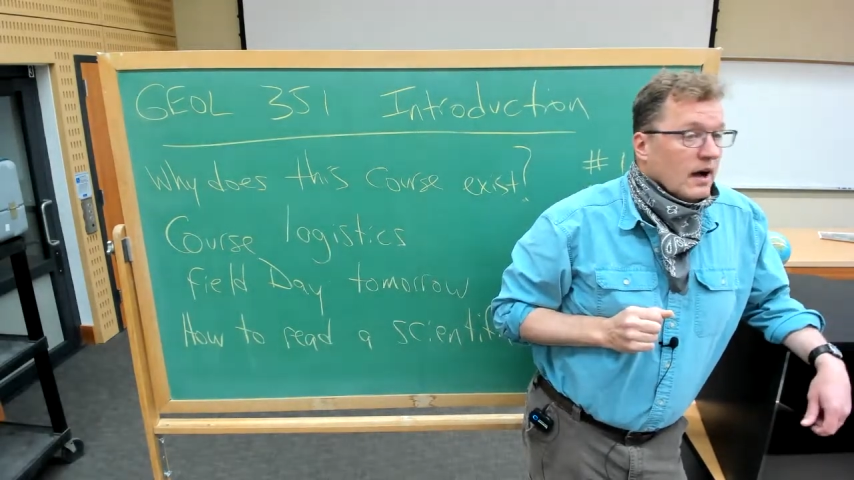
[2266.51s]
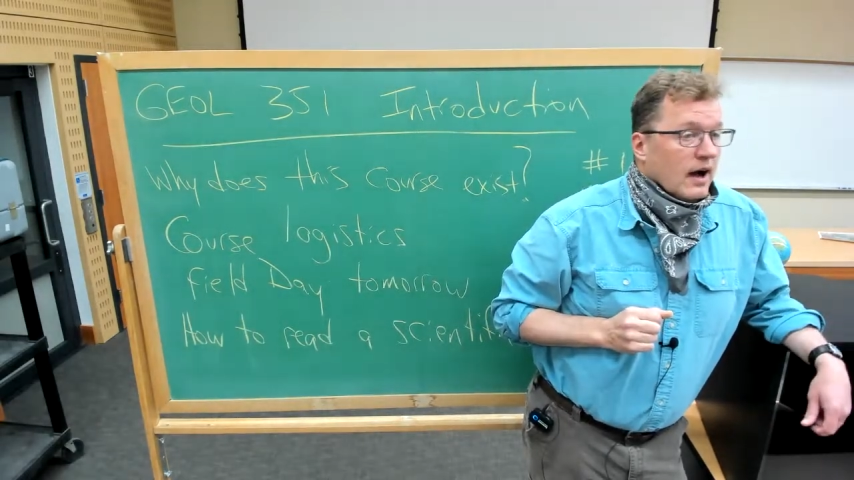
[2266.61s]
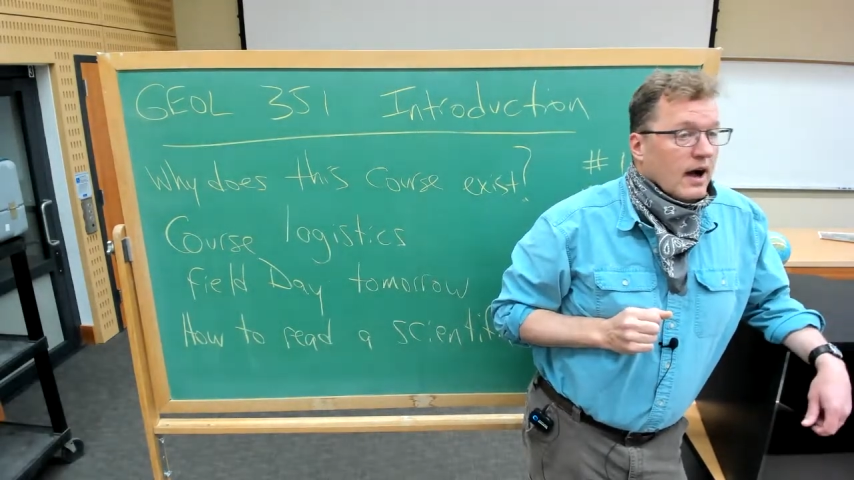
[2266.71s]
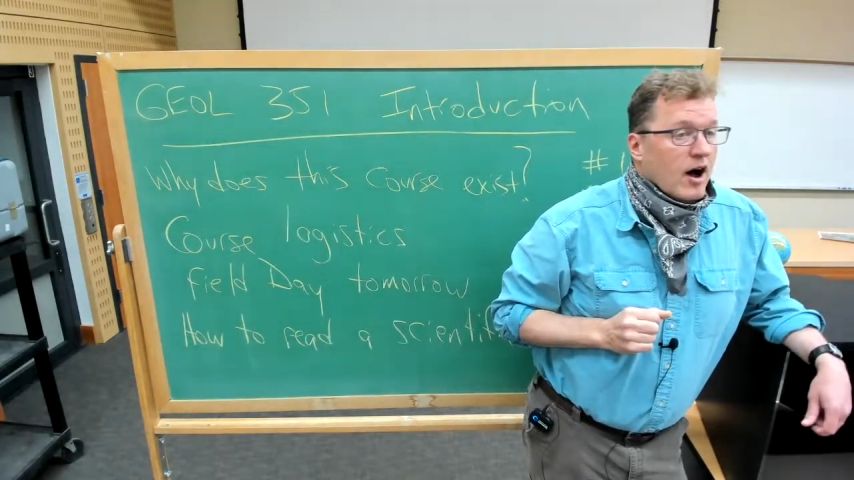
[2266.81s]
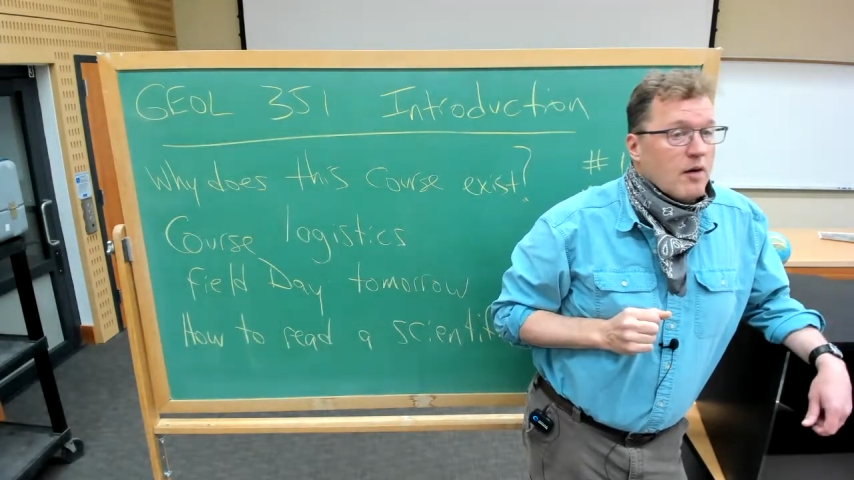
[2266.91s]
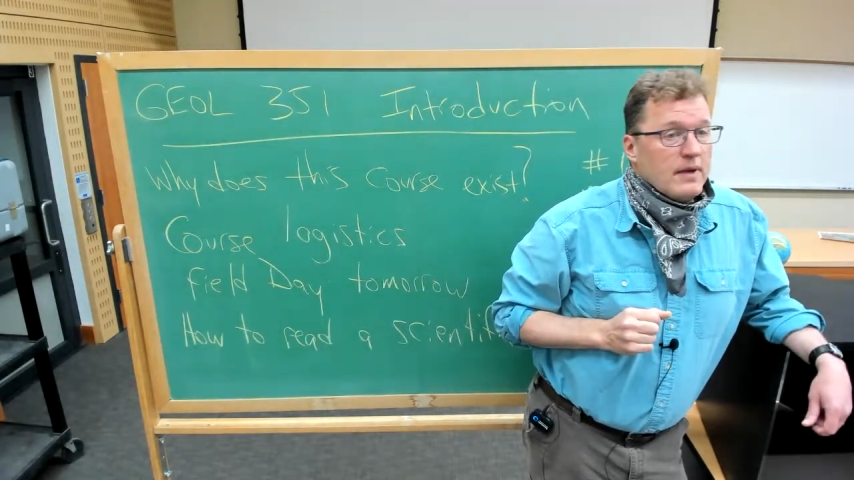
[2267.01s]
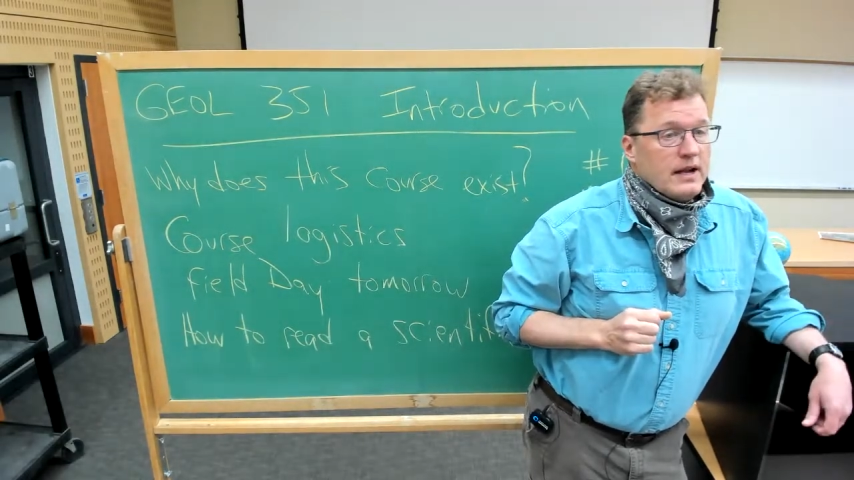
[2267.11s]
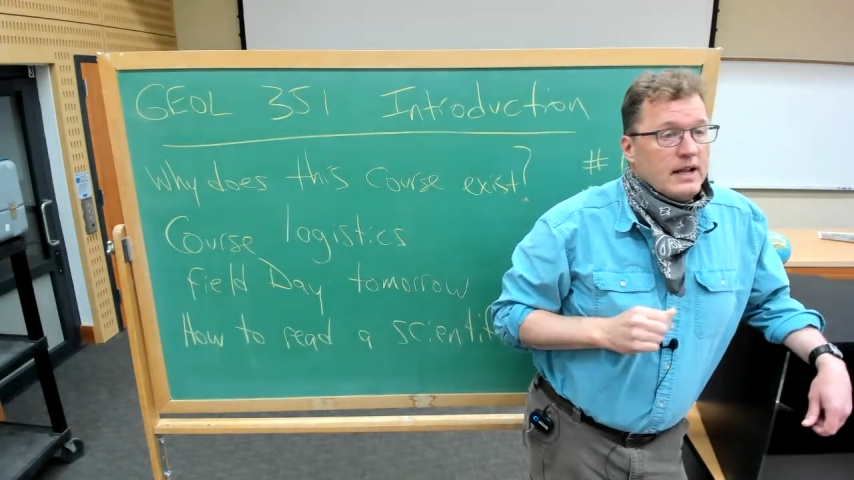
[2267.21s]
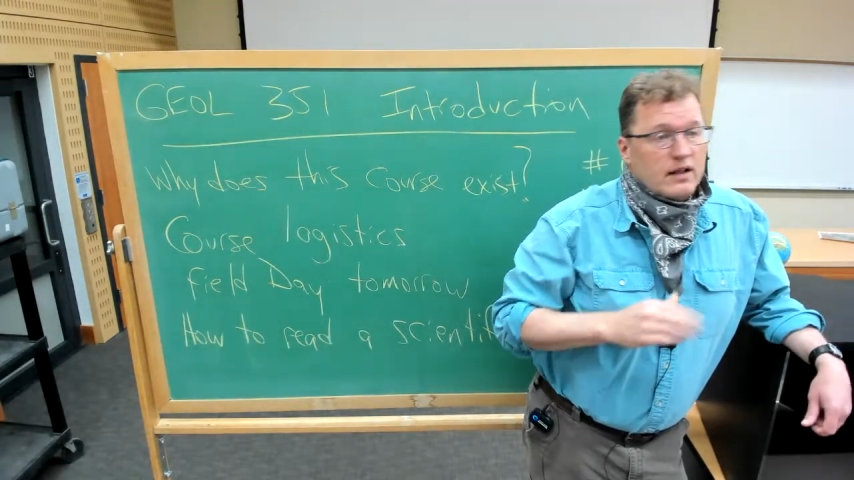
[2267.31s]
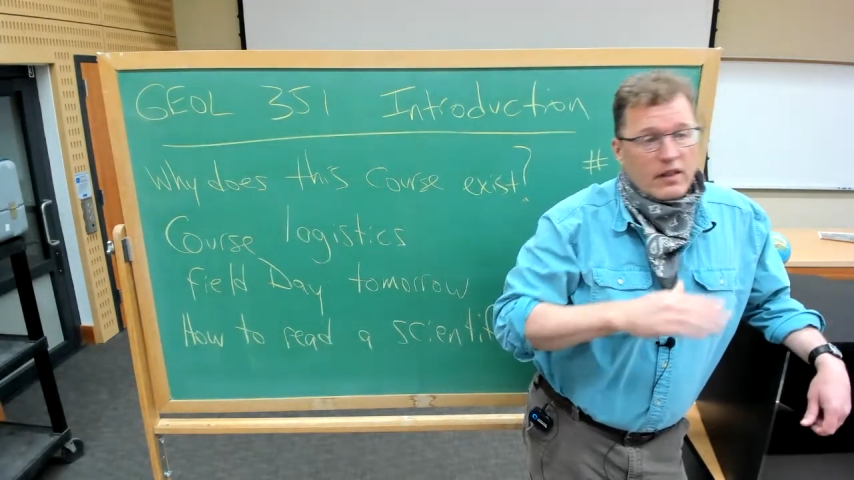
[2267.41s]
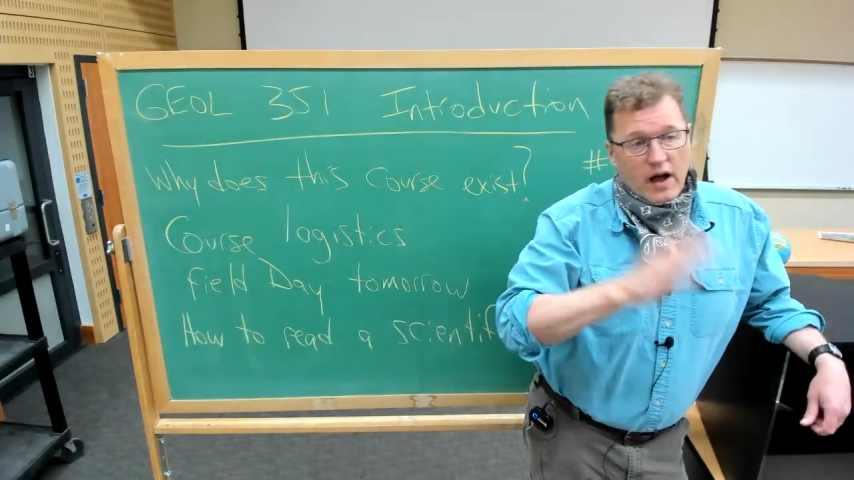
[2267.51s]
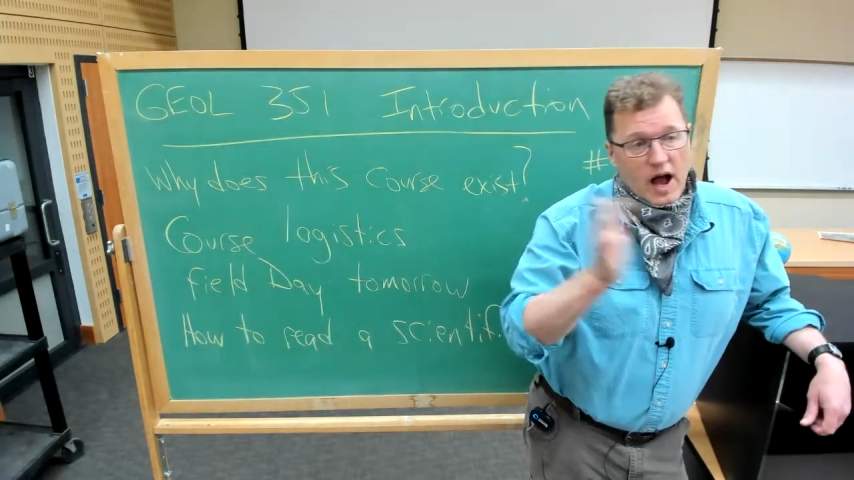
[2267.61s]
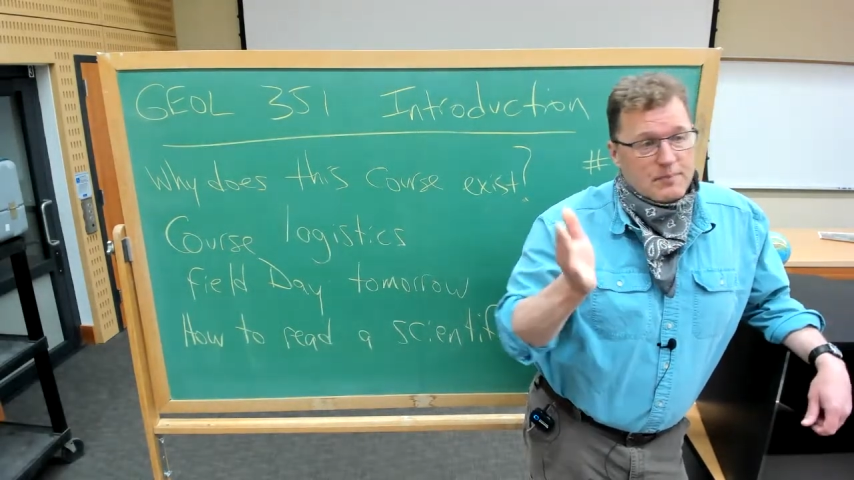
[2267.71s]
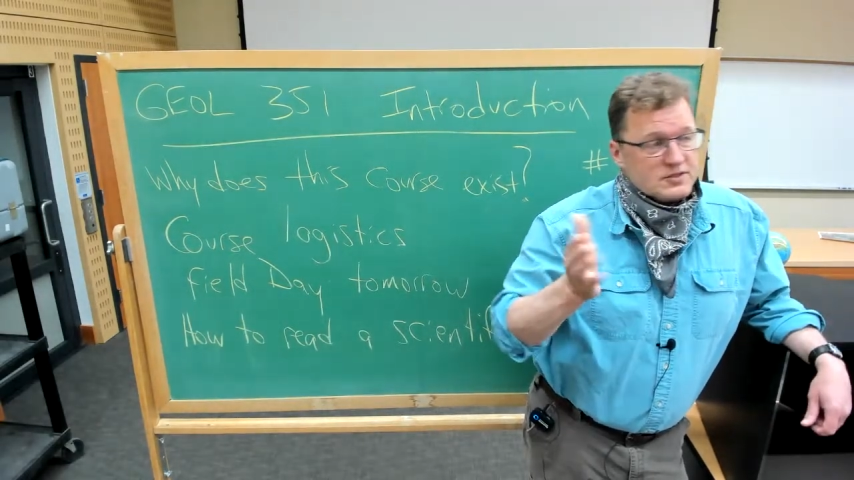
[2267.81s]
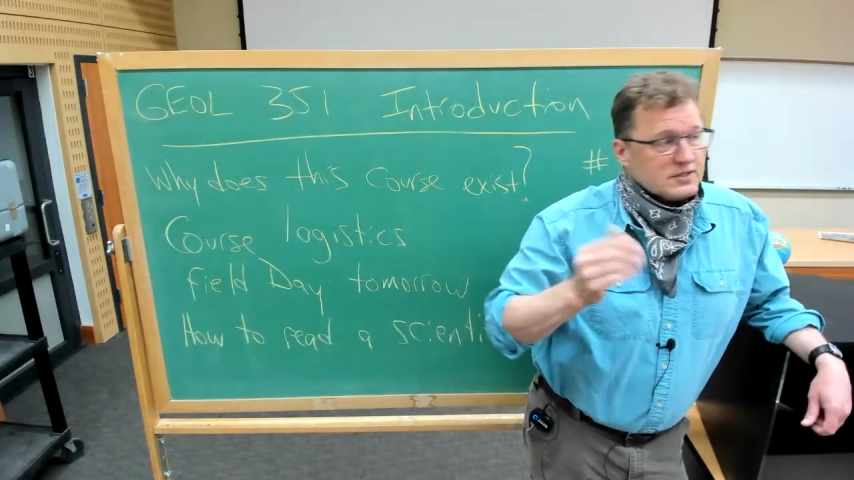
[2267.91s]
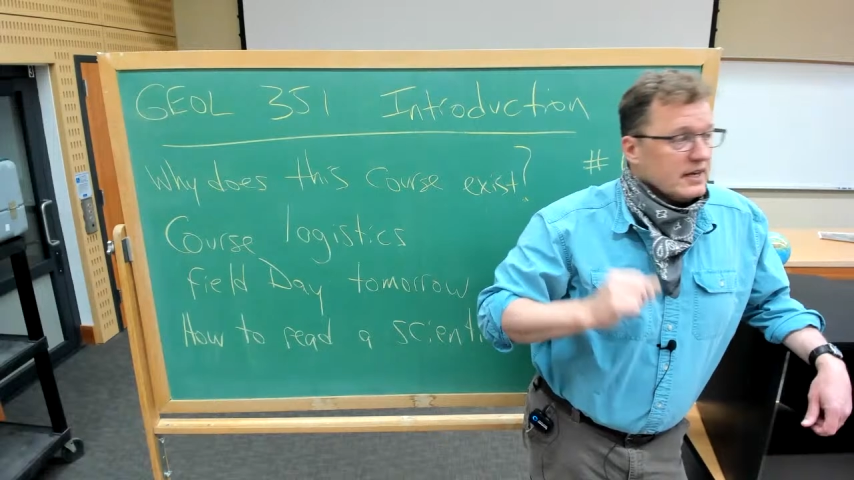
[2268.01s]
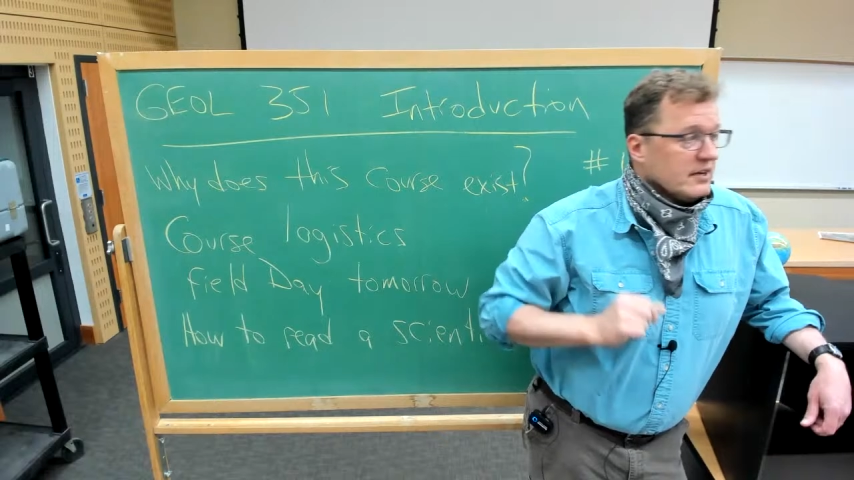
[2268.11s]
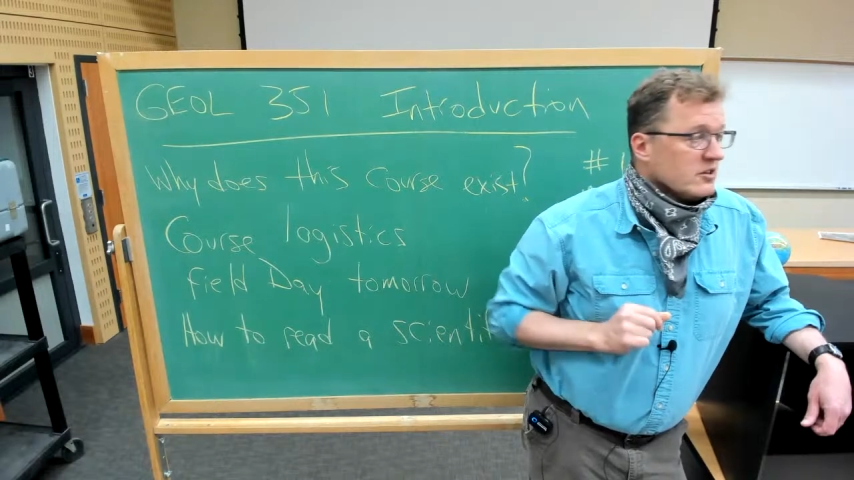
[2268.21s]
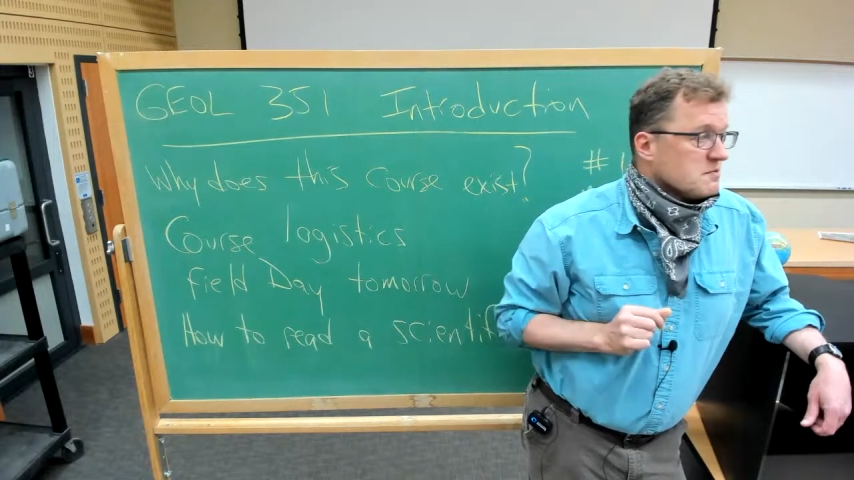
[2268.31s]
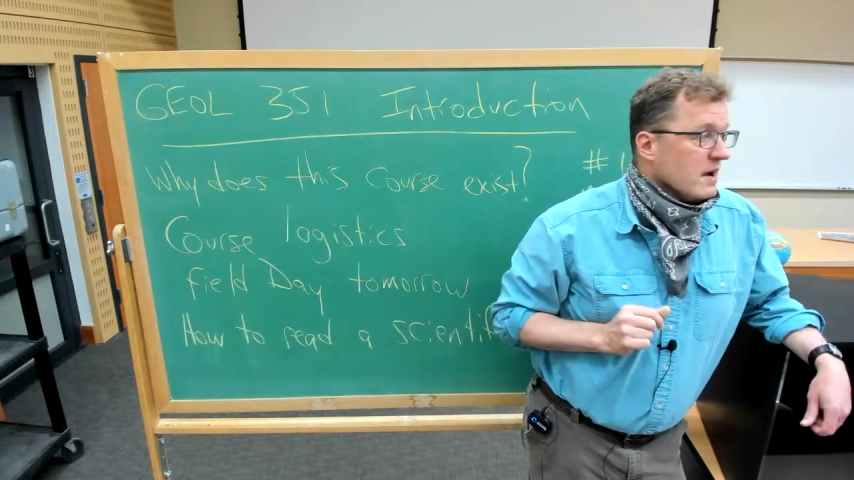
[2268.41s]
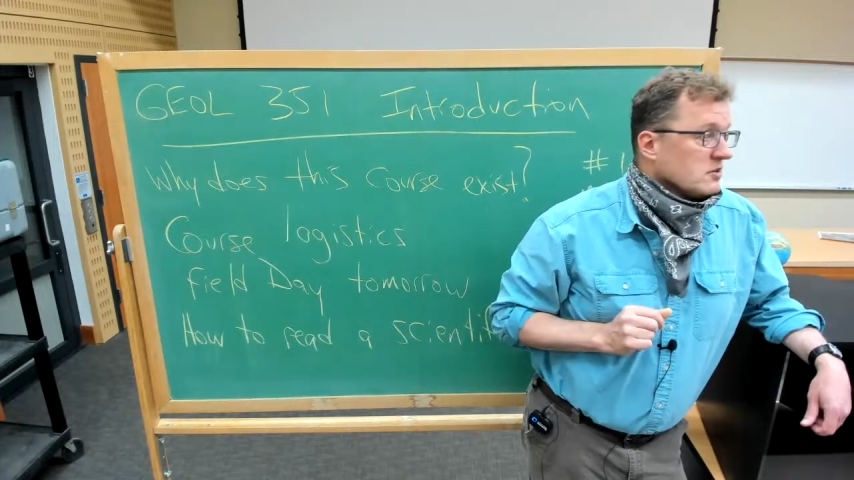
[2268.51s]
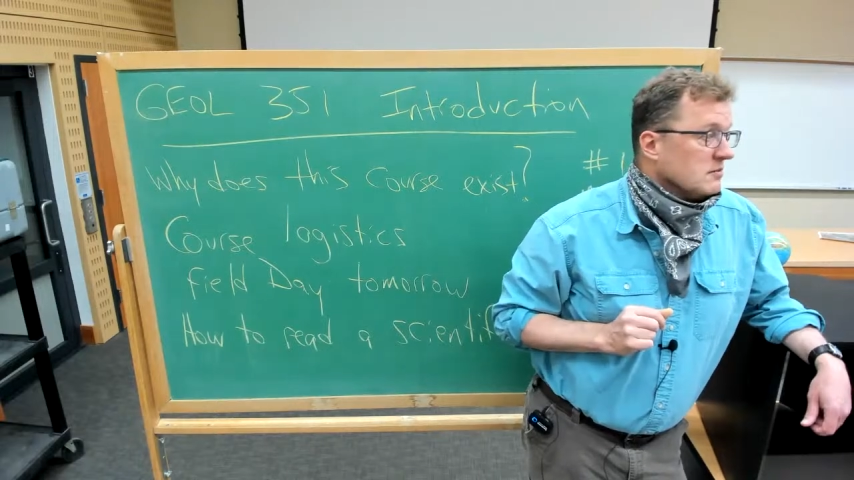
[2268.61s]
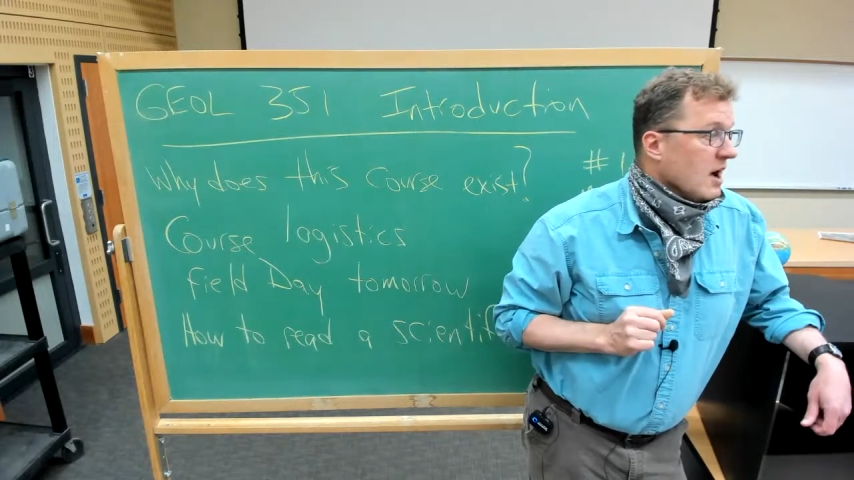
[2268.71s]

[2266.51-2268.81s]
Uh, how many, uh, opposite end of the spectrum,